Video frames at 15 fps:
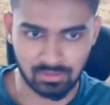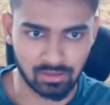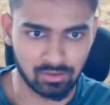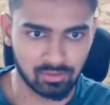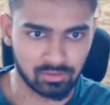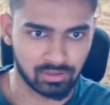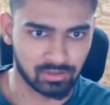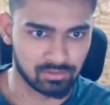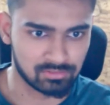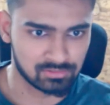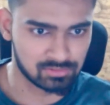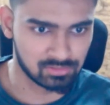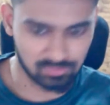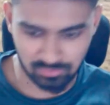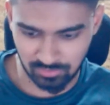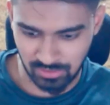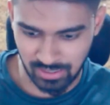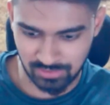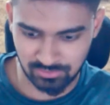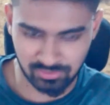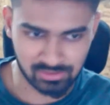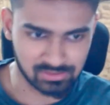Okay. So
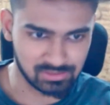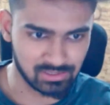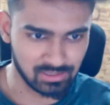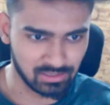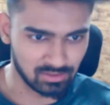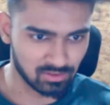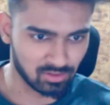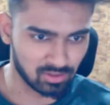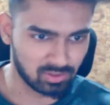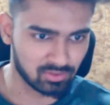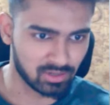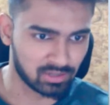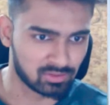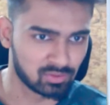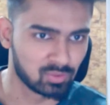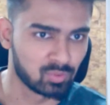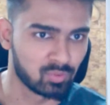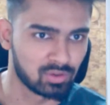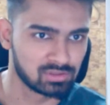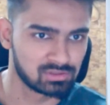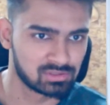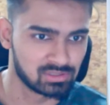as you can see, all you had to do
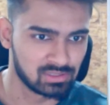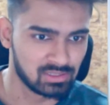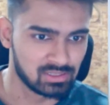was